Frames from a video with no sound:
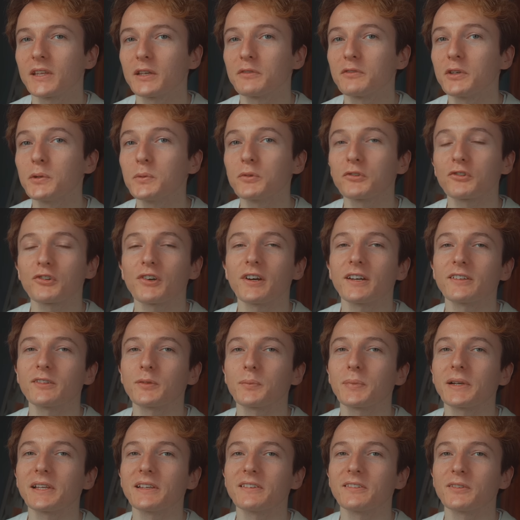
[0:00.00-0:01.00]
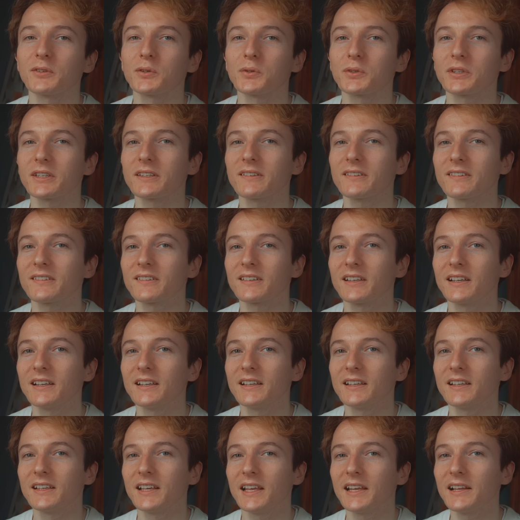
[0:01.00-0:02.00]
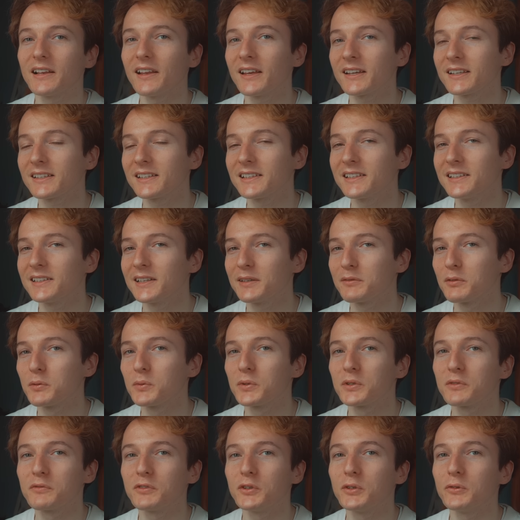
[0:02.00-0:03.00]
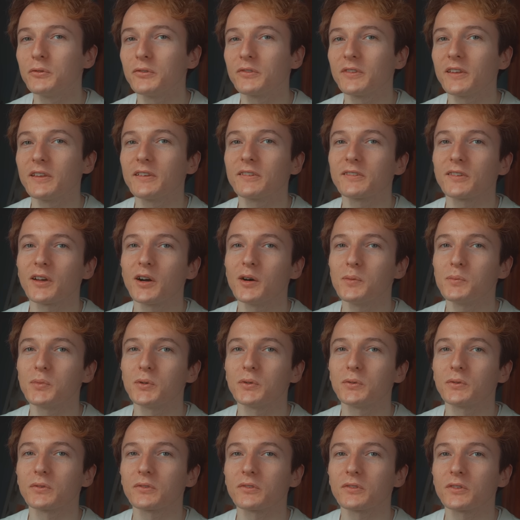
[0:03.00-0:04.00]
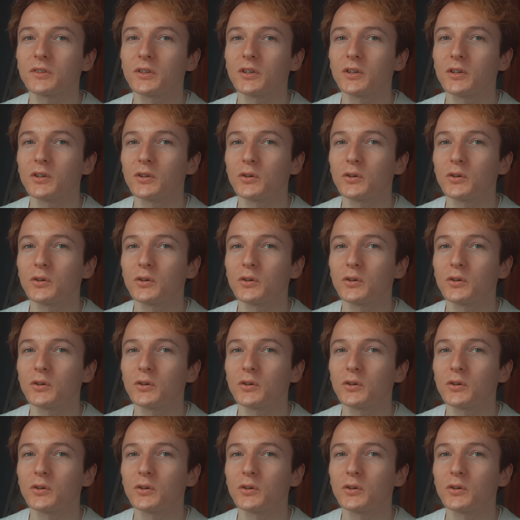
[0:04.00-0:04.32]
If he was trying to please an audience, he likely never would have used these samples,